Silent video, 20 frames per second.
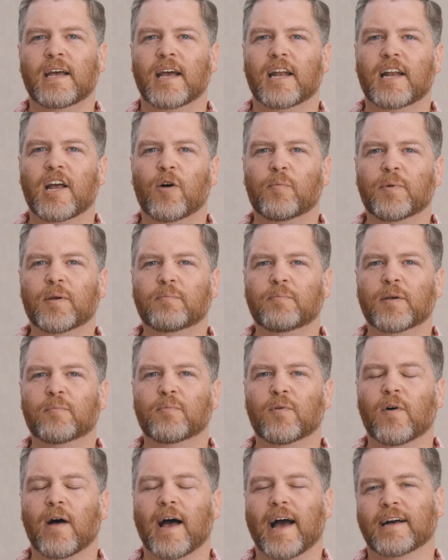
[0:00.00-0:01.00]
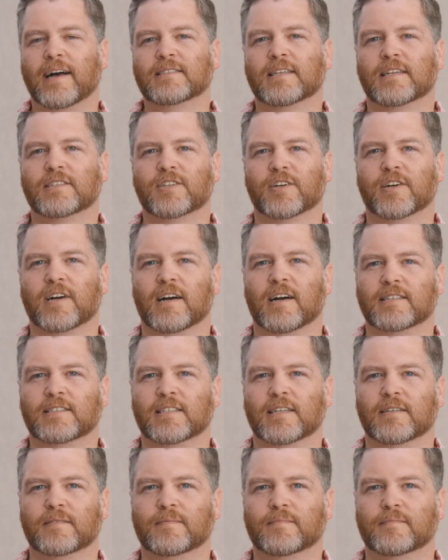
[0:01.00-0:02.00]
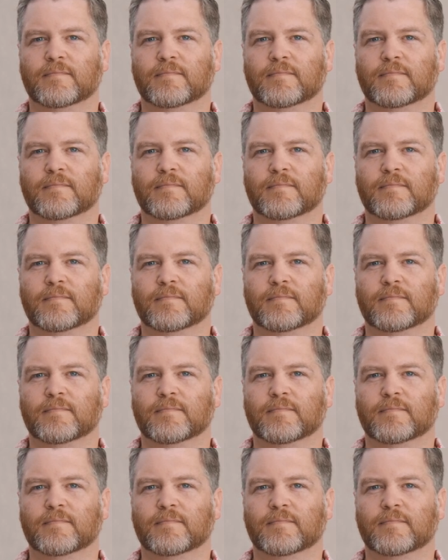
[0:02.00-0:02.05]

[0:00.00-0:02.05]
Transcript: and helping people access your content.